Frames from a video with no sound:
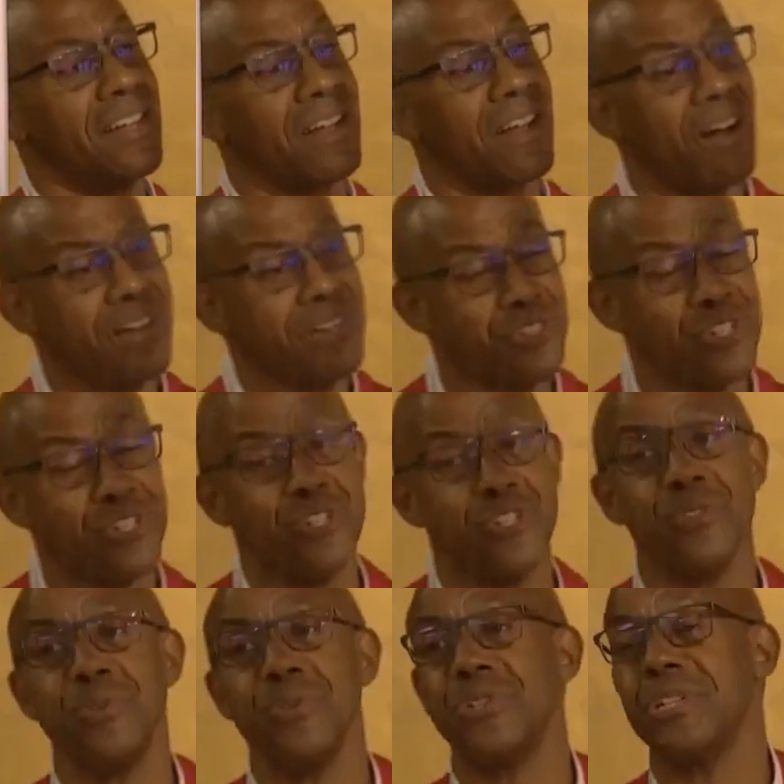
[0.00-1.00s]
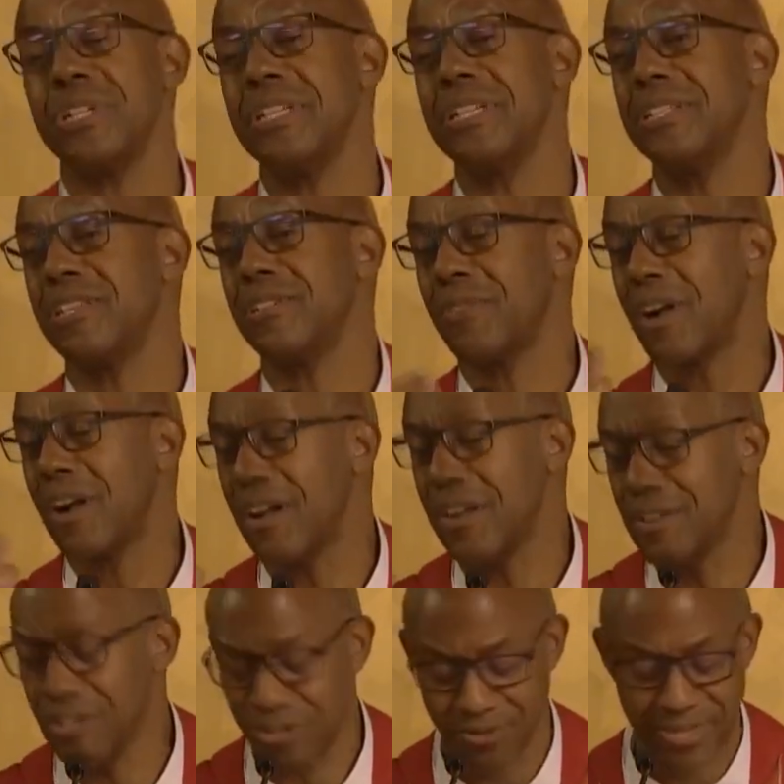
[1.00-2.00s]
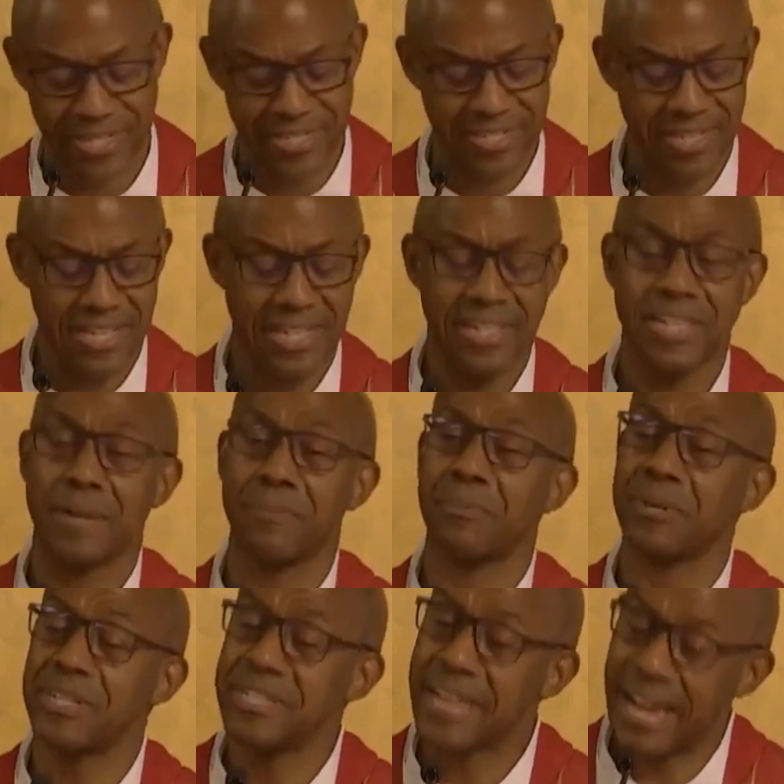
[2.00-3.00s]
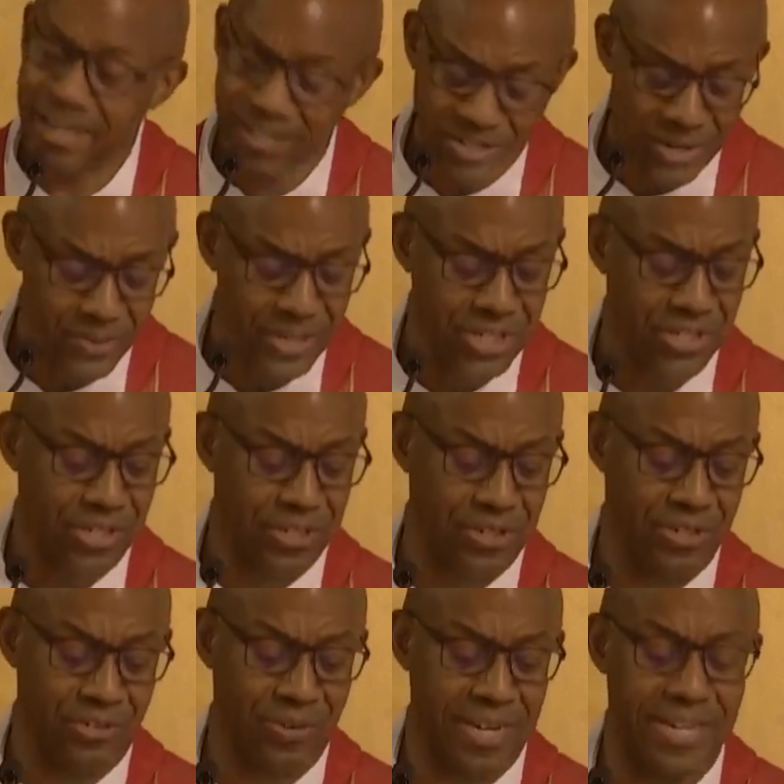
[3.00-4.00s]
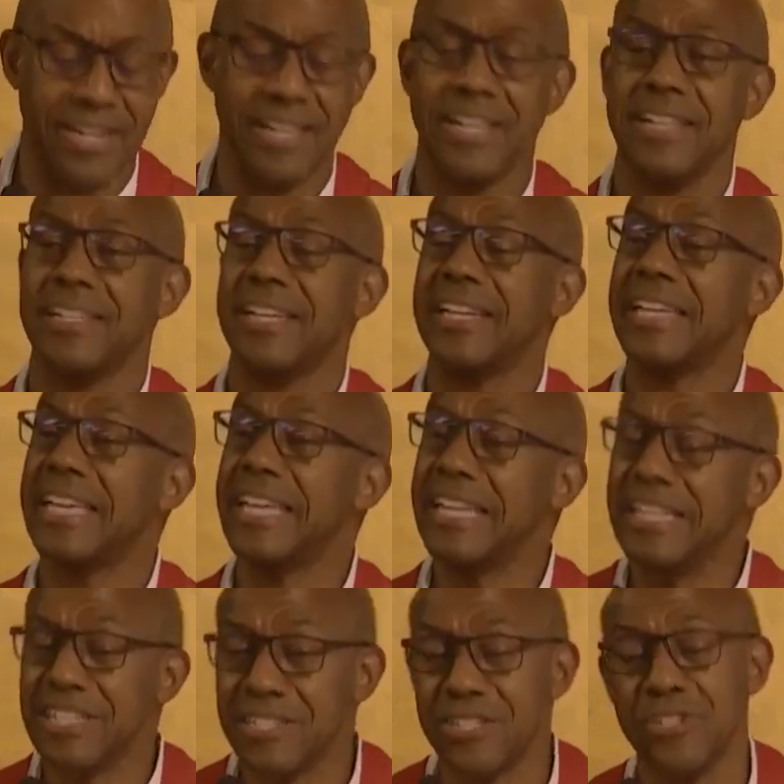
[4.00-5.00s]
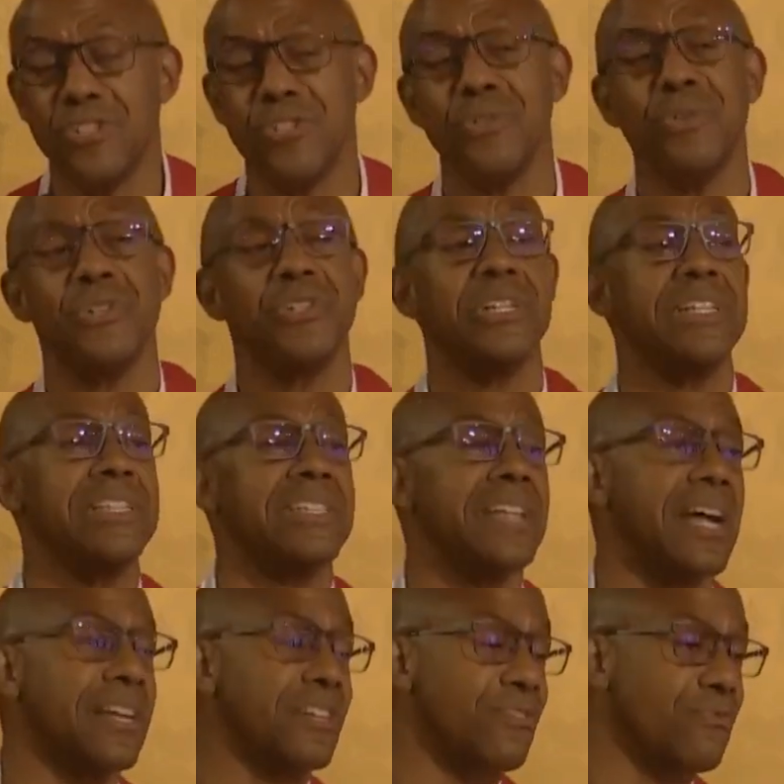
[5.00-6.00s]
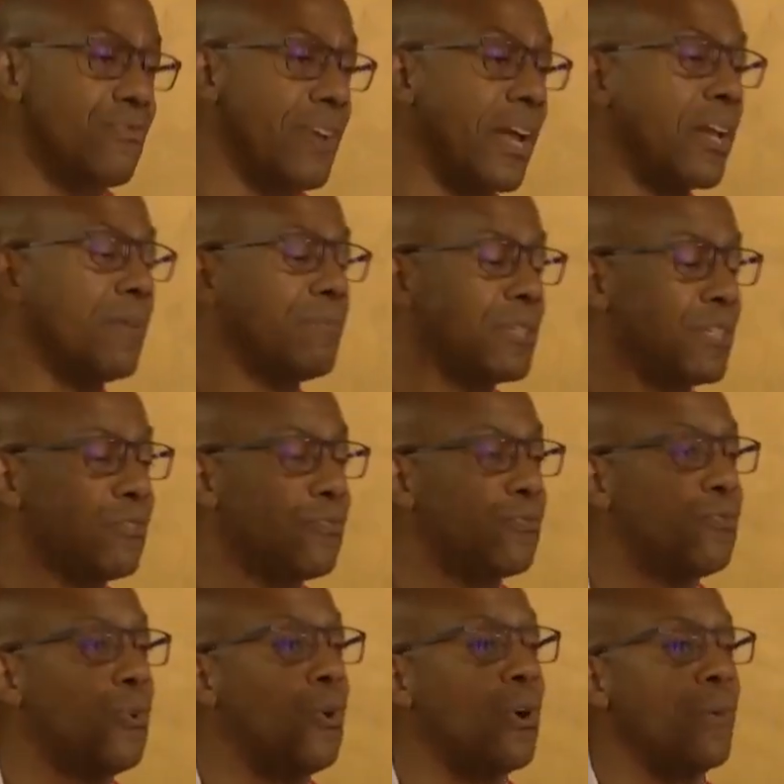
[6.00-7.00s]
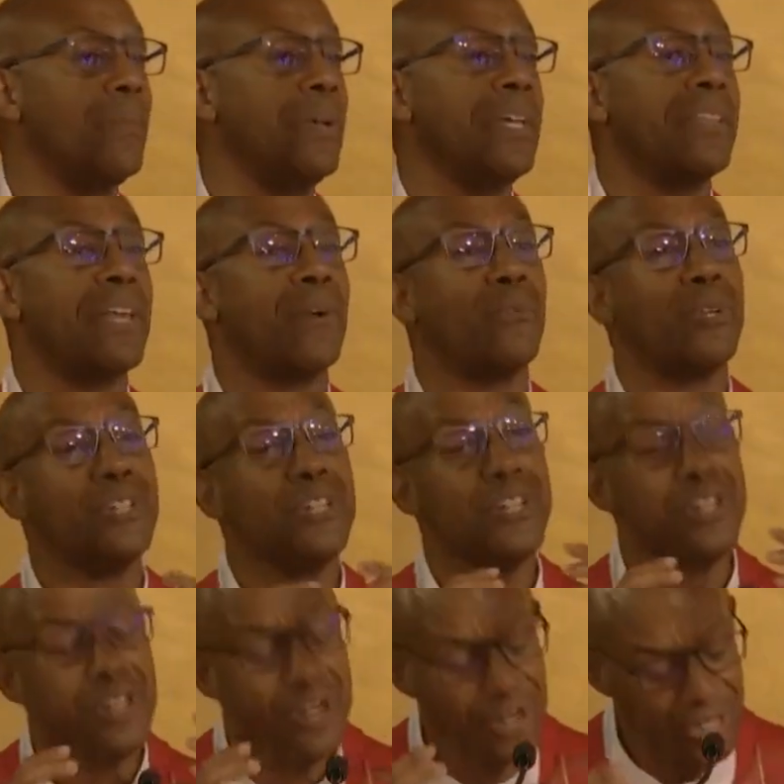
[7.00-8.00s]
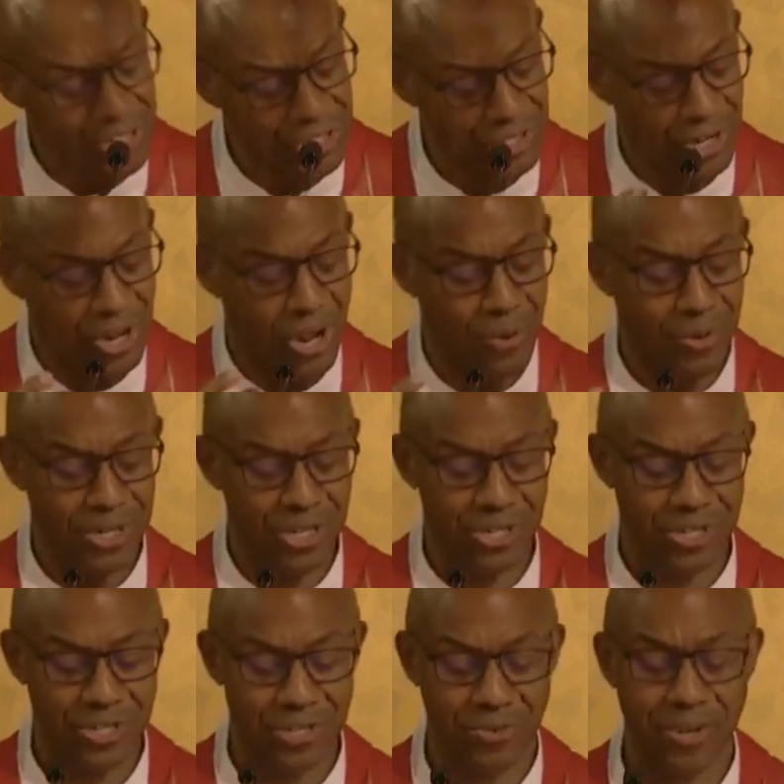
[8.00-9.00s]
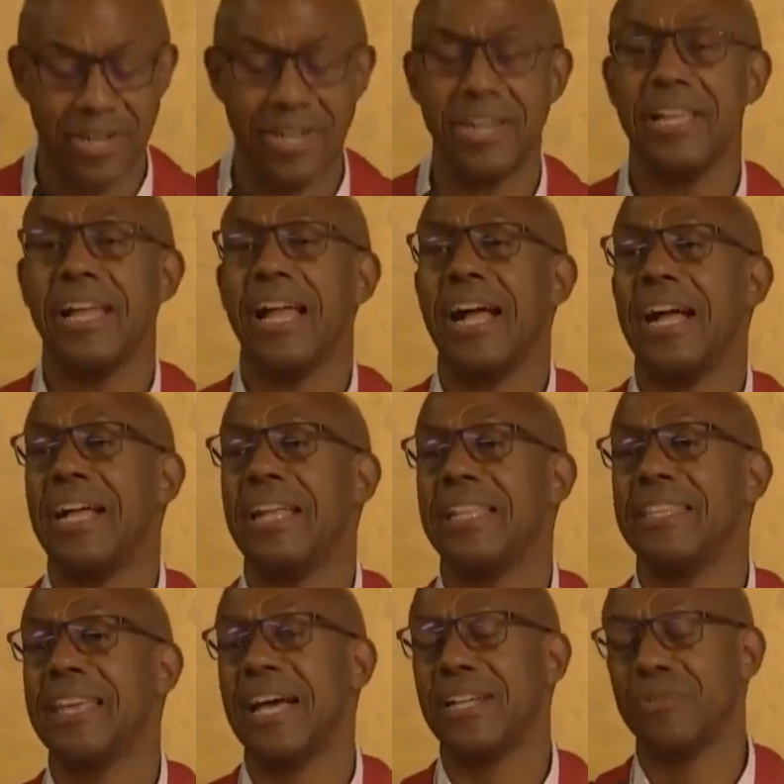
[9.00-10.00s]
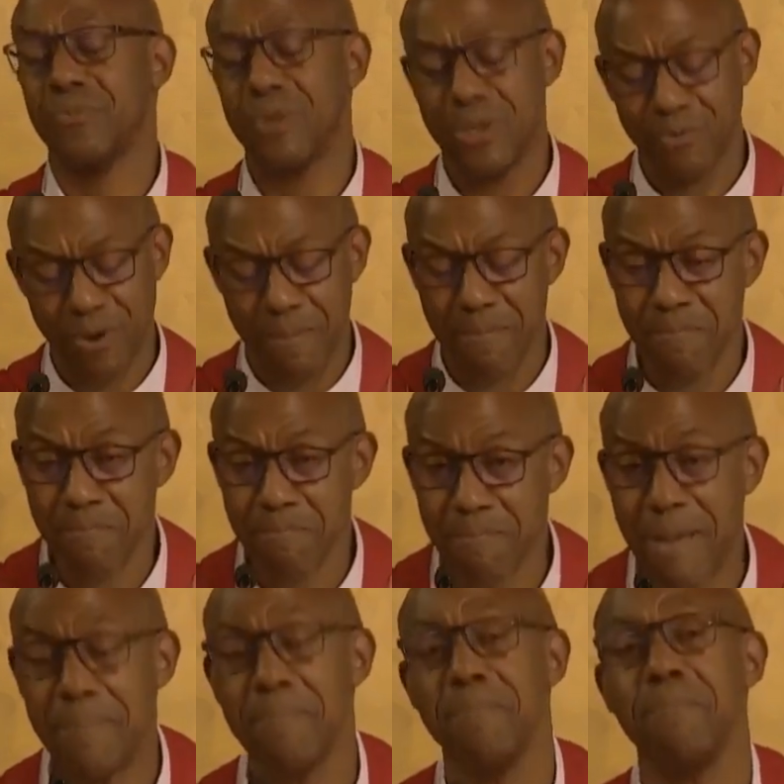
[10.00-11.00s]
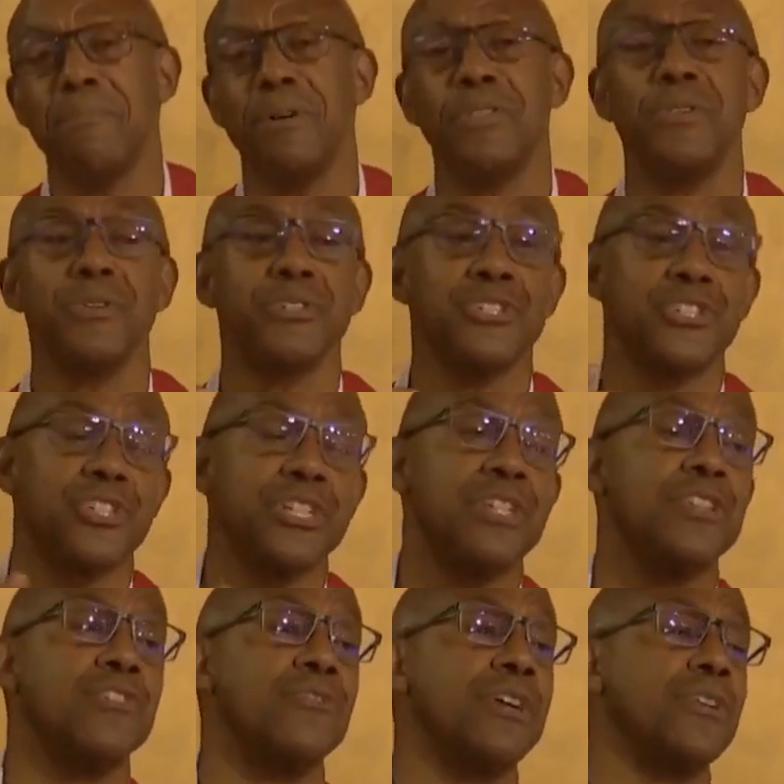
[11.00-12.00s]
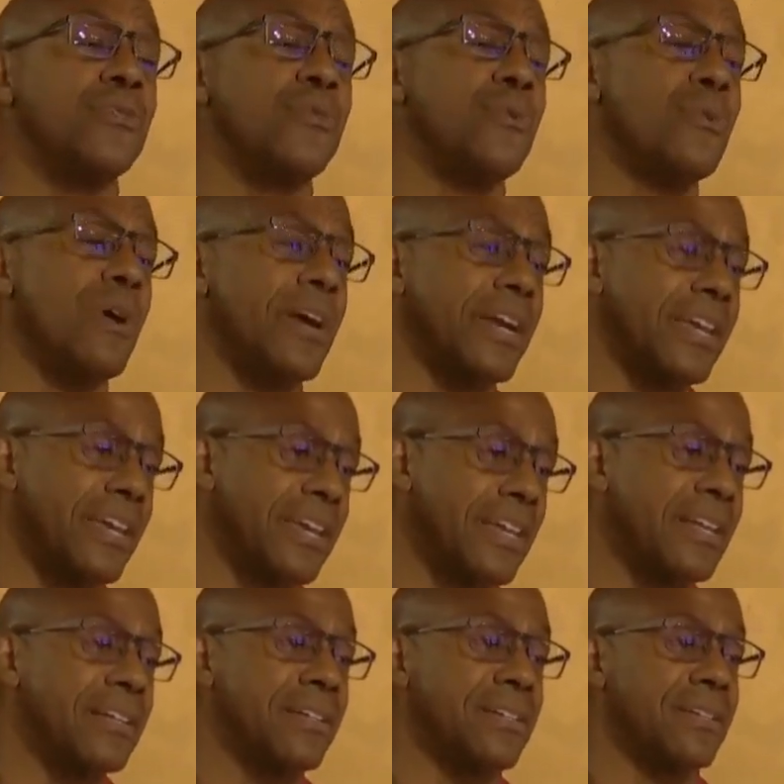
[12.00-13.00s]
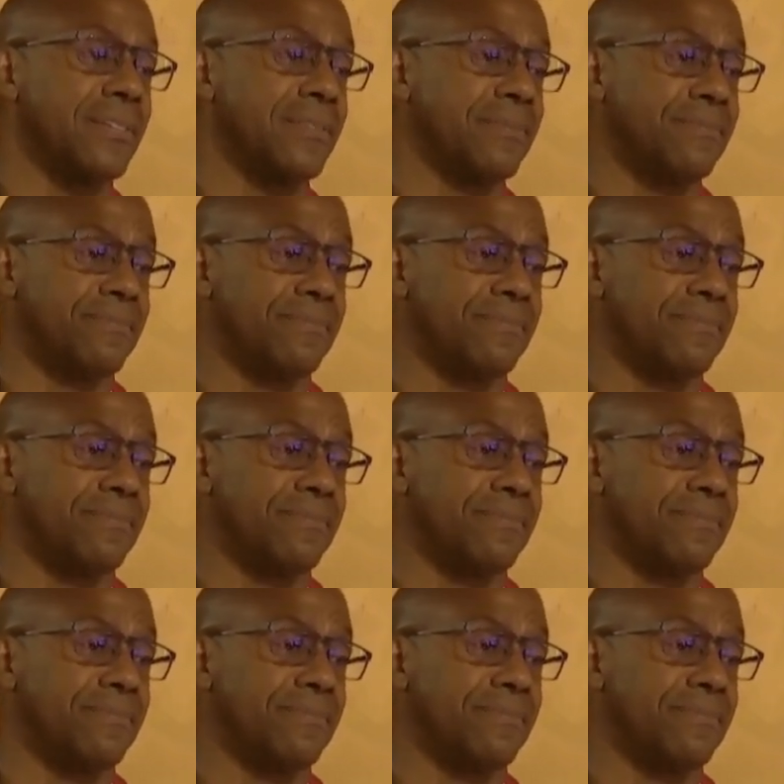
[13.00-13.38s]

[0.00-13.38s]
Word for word: constitutions of countries that protect our children, that institutions are developed and formed that will nurture our children, and that we remember those children who are killed.